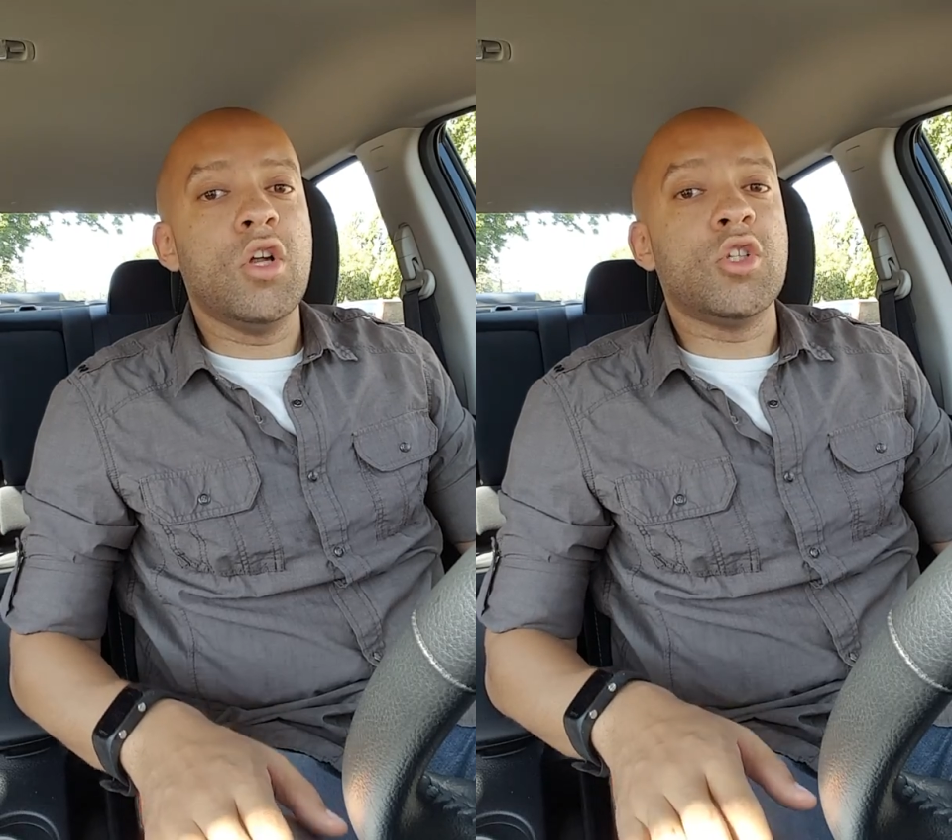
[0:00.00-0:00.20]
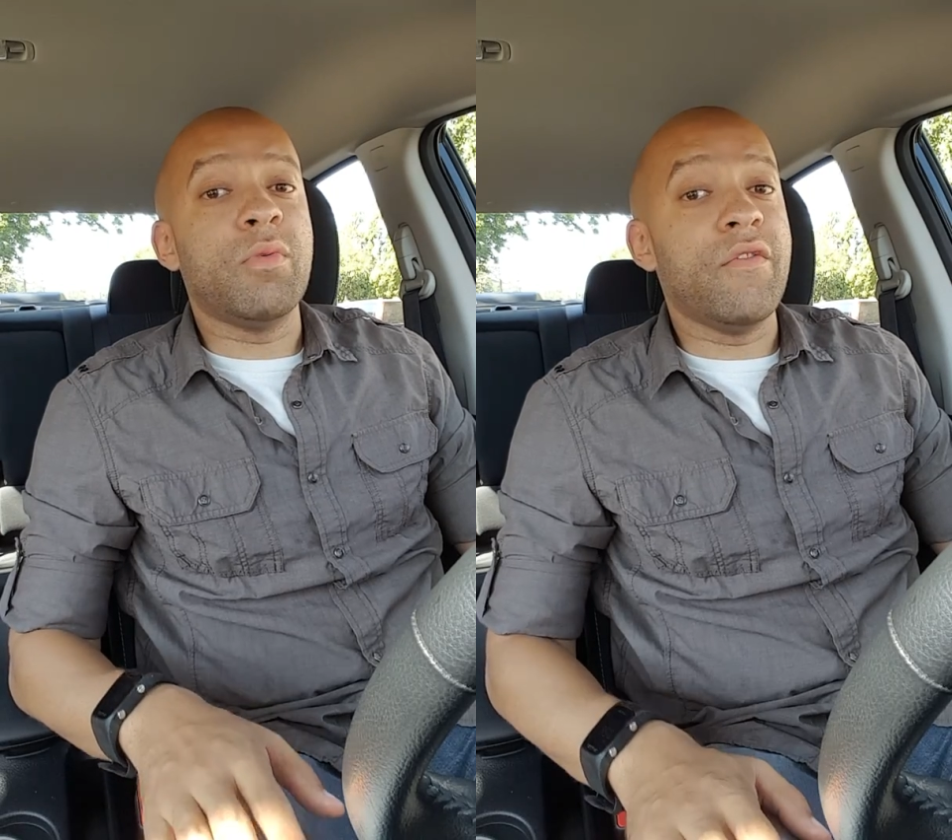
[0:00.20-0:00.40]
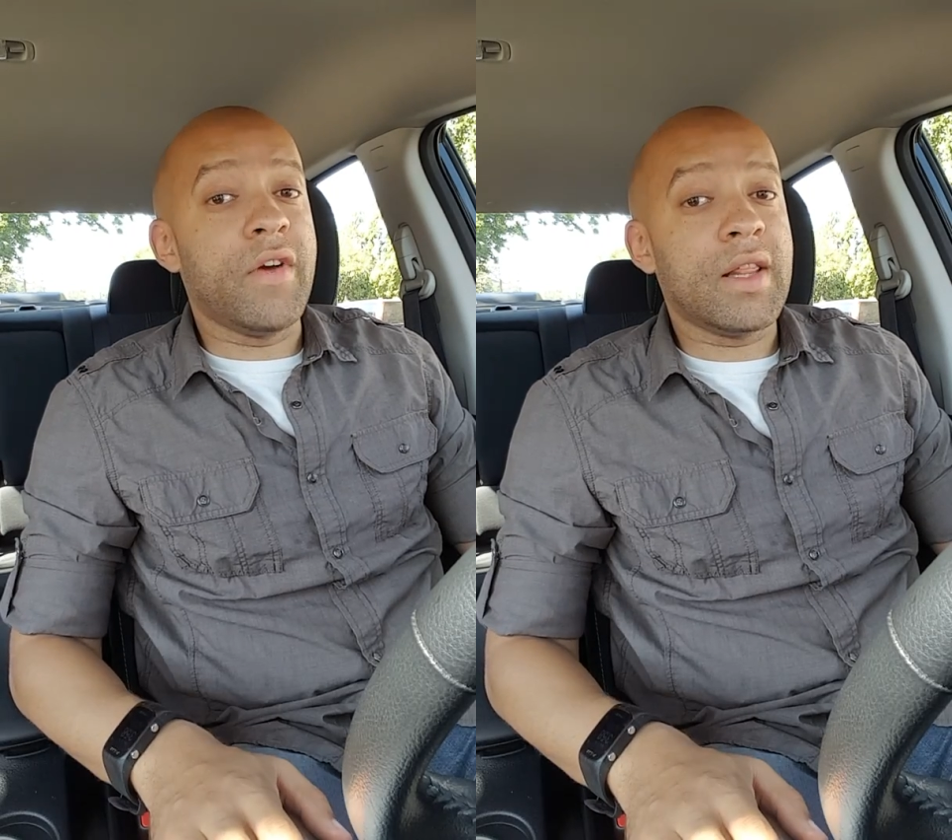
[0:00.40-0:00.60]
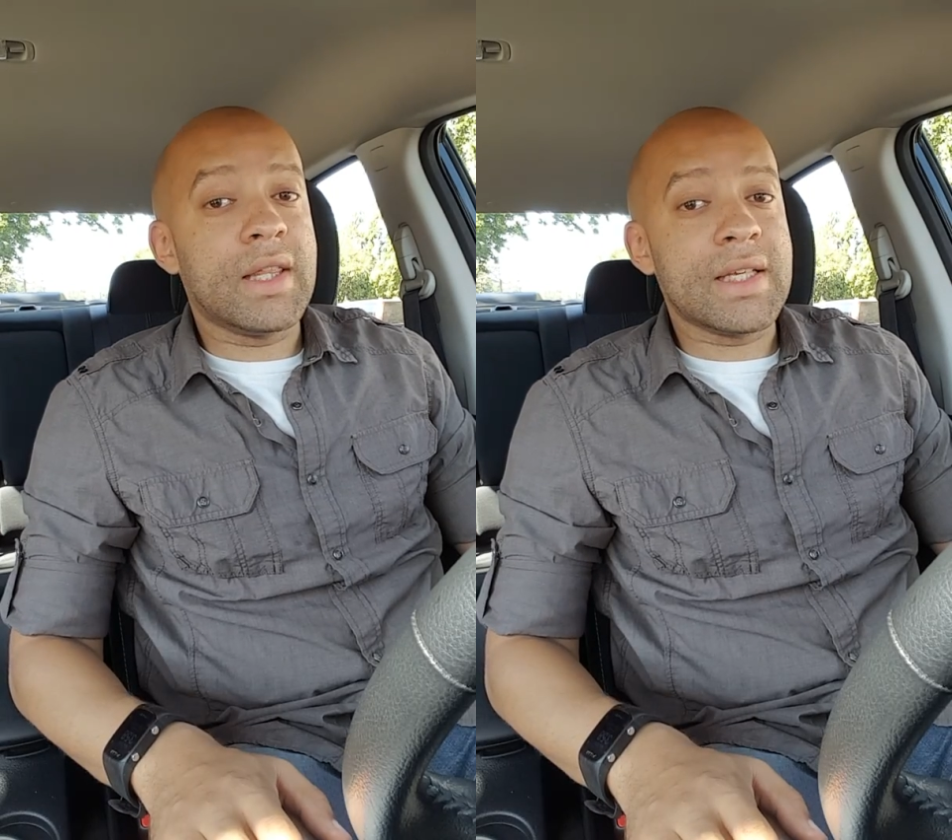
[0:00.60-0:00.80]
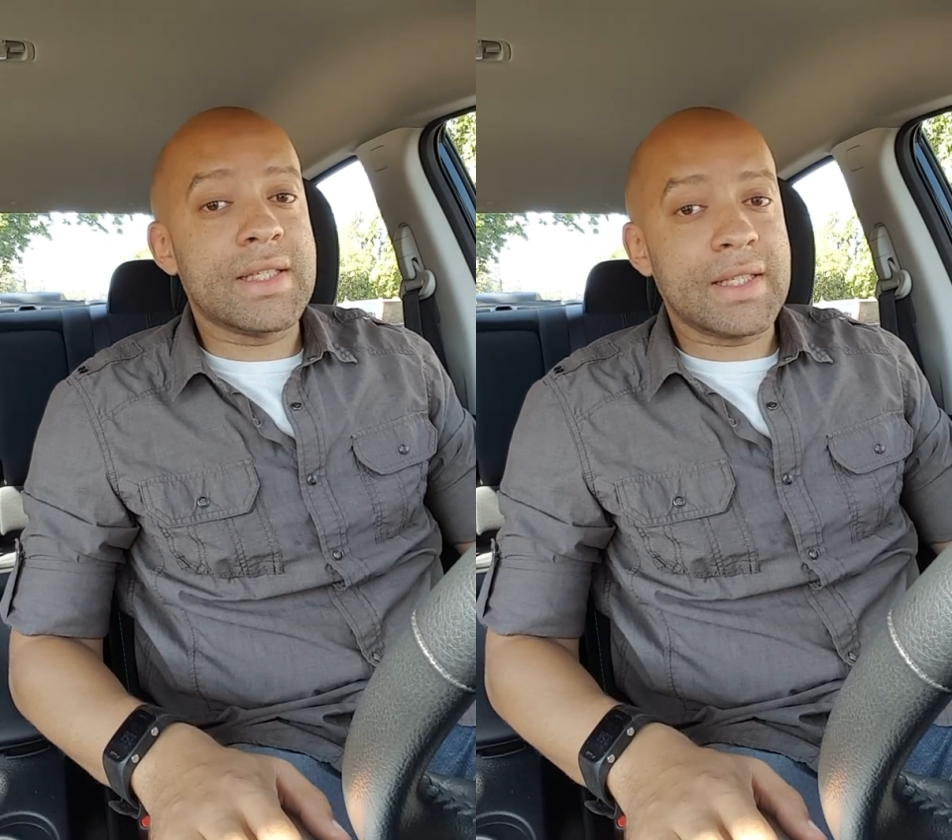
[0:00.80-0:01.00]
to prevent
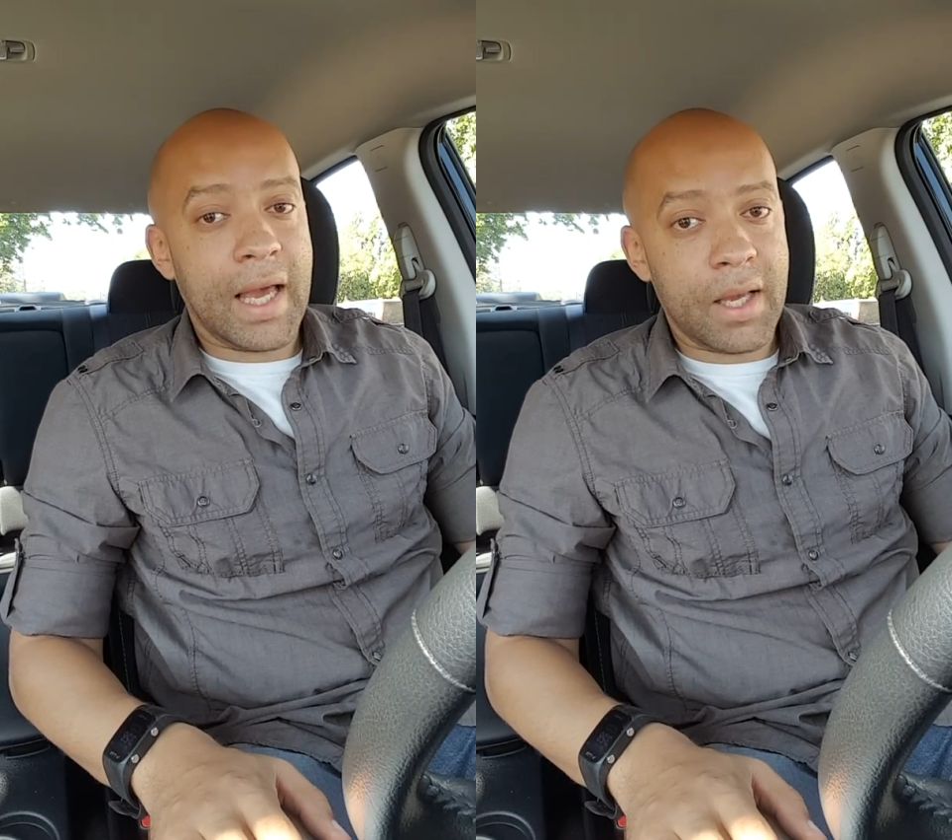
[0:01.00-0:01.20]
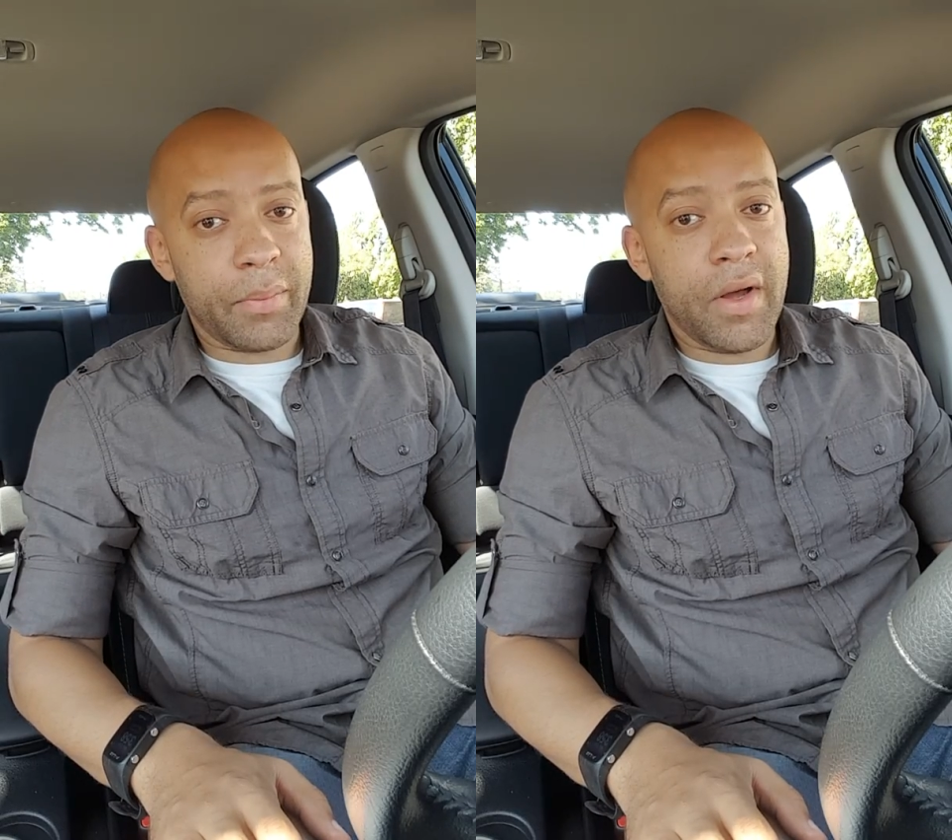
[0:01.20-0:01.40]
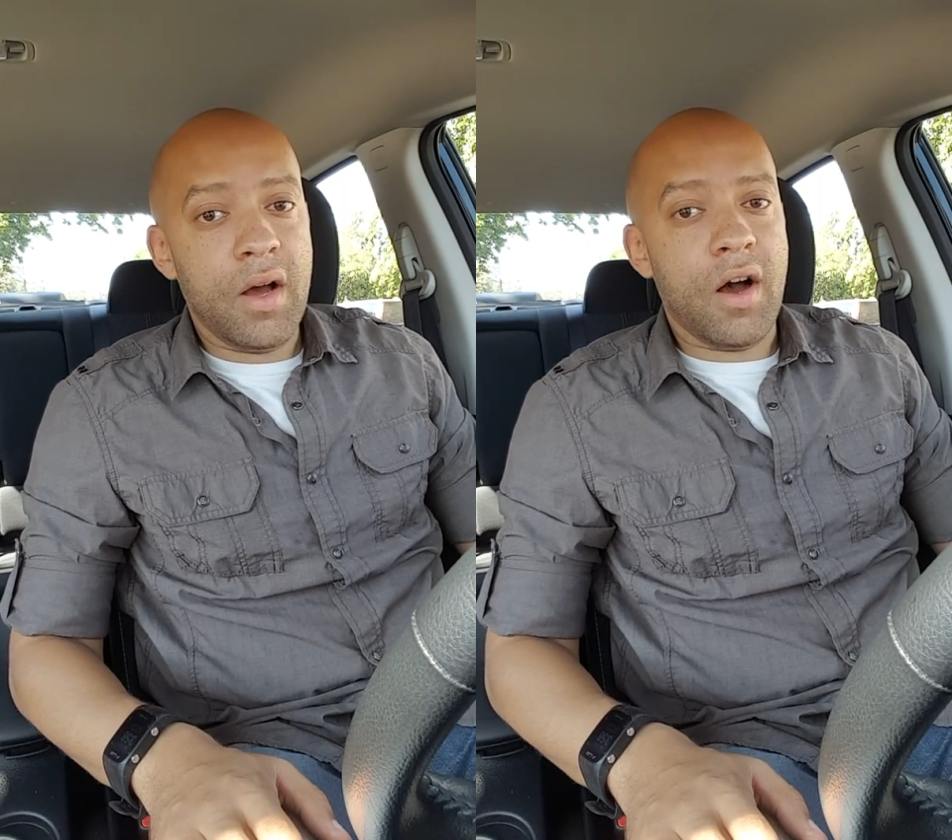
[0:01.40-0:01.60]
the escape